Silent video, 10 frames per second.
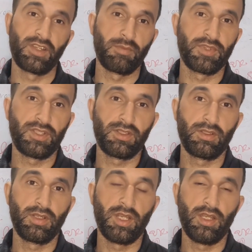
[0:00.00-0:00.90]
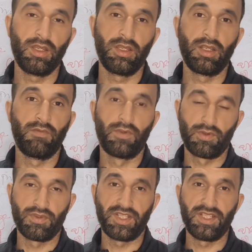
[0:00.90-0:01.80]
syllabus in
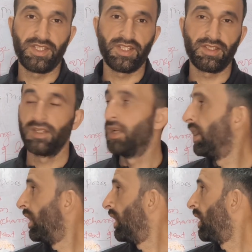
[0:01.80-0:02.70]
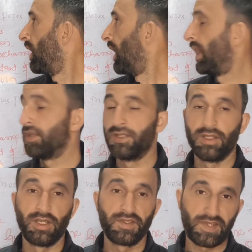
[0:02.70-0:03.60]
photosynthesis and
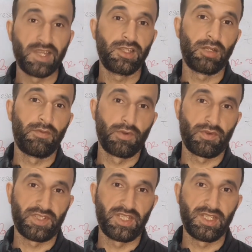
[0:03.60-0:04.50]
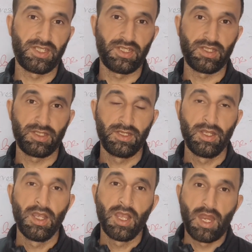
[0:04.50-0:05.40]
site of photosynthesis.
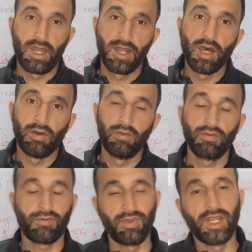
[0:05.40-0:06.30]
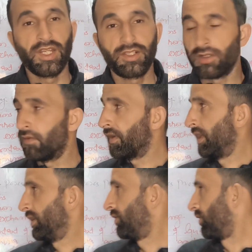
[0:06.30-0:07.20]
And now today's topic
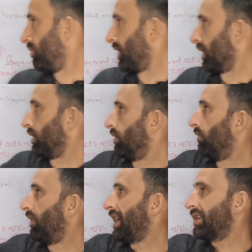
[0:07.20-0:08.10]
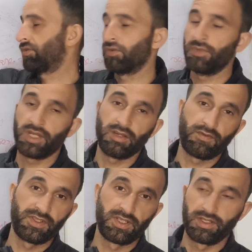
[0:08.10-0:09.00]
is stomata. Where stomata are
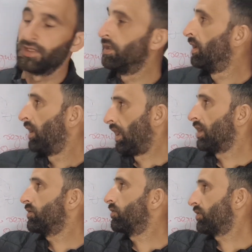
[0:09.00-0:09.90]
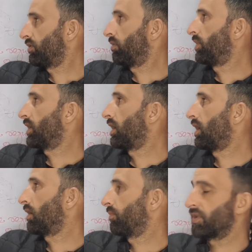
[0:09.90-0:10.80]
present? As you know, stomata
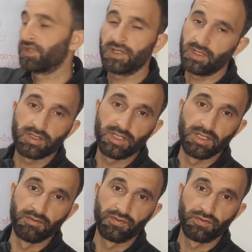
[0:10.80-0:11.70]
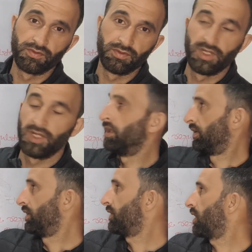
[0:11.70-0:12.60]
are present on the leaves.
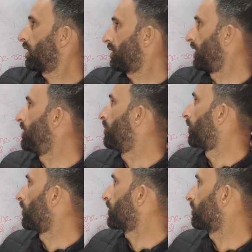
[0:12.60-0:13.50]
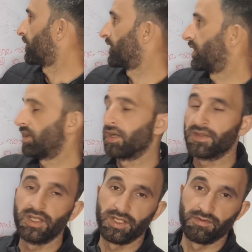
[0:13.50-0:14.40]
These are tiny pores present on
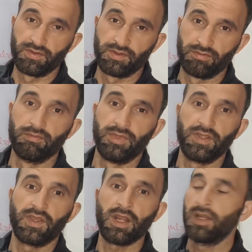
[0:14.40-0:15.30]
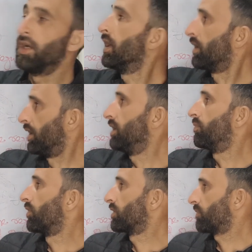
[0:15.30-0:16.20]
the leaves. These are tiny
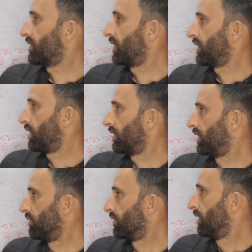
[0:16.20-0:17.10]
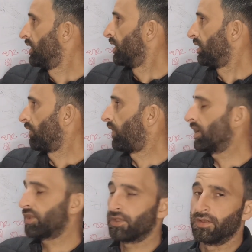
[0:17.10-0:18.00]
pores present on the leaves. The
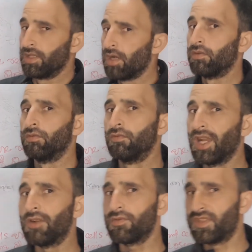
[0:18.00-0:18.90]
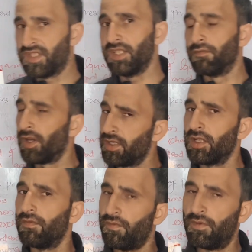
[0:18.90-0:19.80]
function. Now we have to see what are
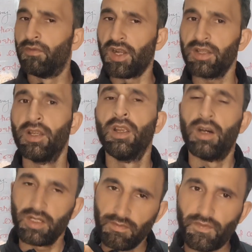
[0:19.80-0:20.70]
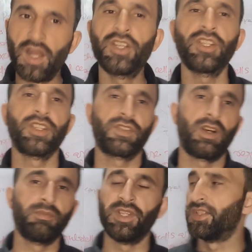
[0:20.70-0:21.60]
the functions
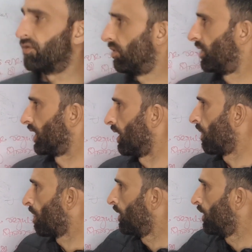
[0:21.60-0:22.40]
of these stomata.